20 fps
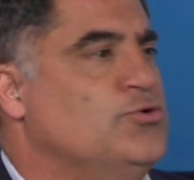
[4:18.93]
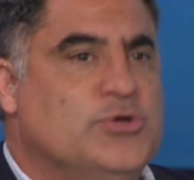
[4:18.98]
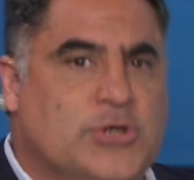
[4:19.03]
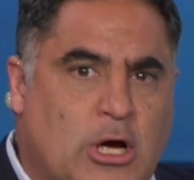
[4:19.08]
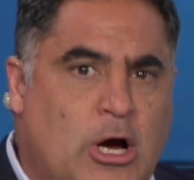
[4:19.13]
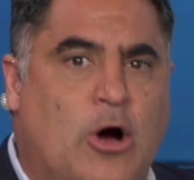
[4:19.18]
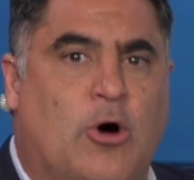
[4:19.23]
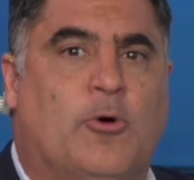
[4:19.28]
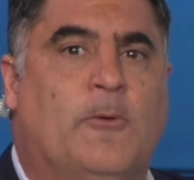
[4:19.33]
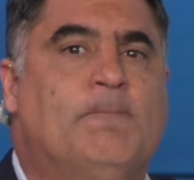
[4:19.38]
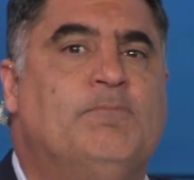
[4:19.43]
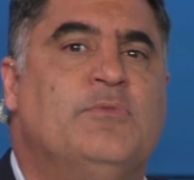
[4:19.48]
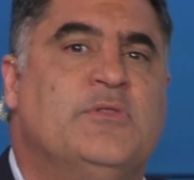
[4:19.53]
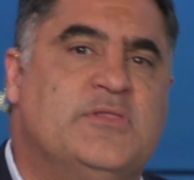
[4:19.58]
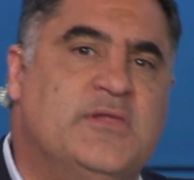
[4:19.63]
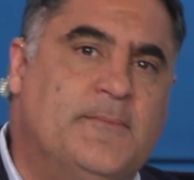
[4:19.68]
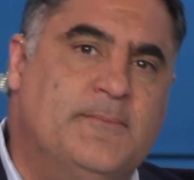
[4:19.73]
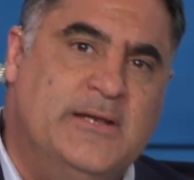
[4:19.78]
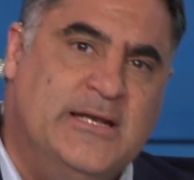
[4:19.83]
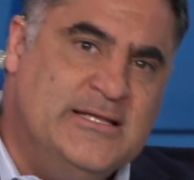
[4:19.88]
No,
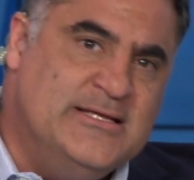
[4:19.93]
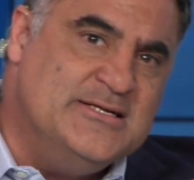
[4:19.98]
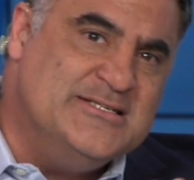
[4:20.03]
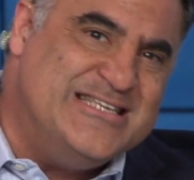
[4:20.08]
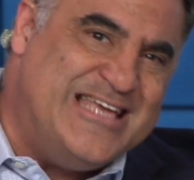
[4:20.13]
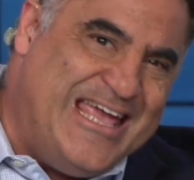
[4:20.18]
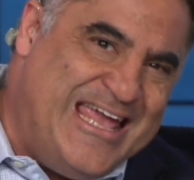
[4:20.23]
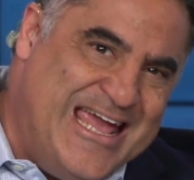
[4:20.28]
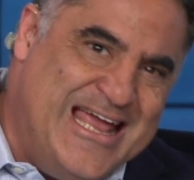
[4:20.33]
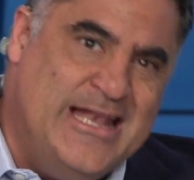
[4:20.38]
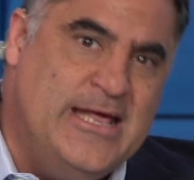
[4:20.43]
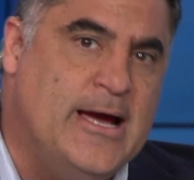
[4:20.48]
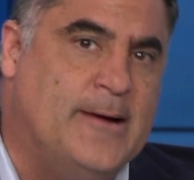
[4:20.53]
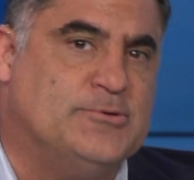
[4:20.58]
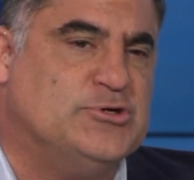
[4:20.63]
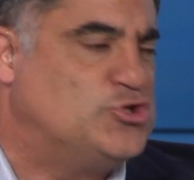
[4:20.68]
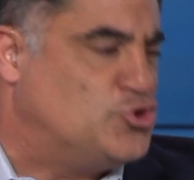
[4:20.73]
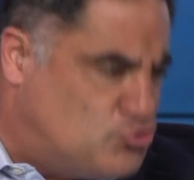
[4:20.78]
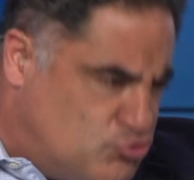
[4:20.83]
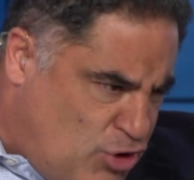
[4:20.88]
the minute there's any
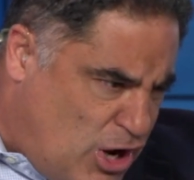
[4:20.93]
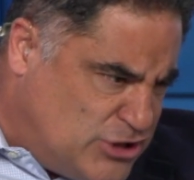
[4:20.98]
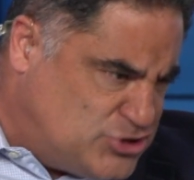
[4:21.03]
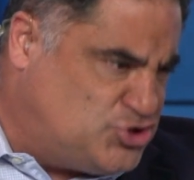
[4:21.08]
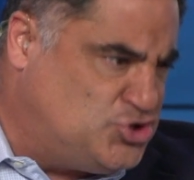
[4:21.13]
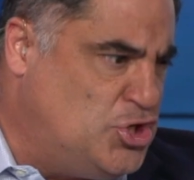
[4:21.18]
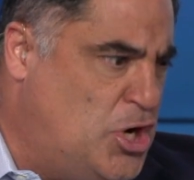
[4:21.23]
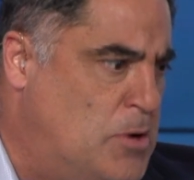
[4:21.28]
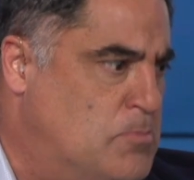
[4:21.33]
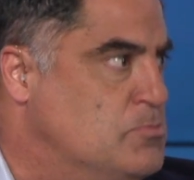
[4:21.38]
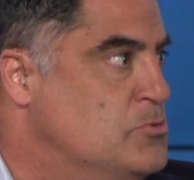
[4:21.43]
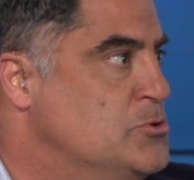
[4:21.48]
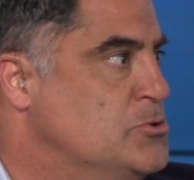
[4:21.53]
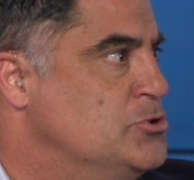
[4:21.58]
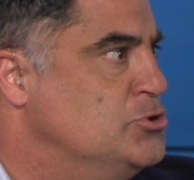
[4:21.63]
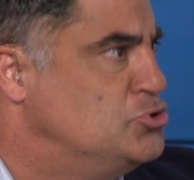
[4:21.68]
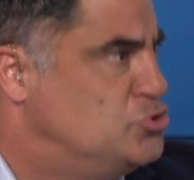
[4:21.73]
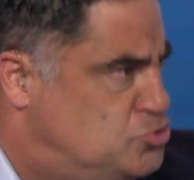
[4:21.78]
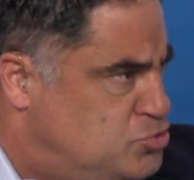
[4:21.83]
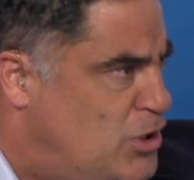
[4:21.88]
opportunity, crush them,
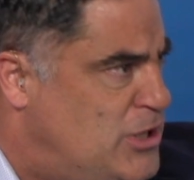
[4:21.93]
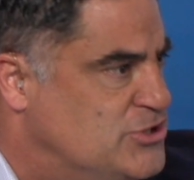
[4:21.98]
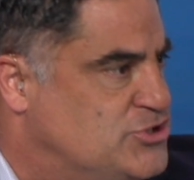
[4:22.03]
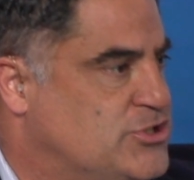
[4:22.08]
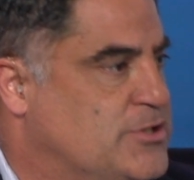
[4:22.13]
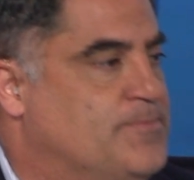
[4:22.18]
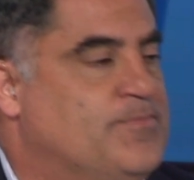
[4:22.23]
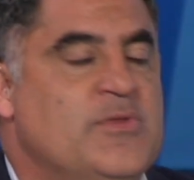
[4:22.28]
crush them.